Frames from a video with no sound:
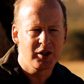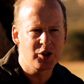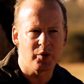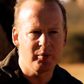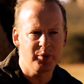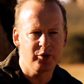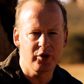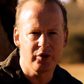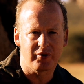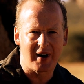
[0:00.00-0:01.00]
to
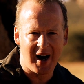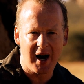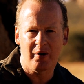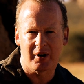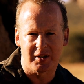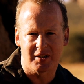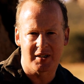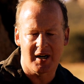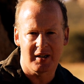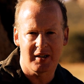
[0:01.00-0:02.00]
improve our
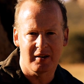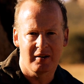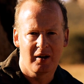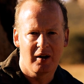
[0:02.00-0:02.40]
understanding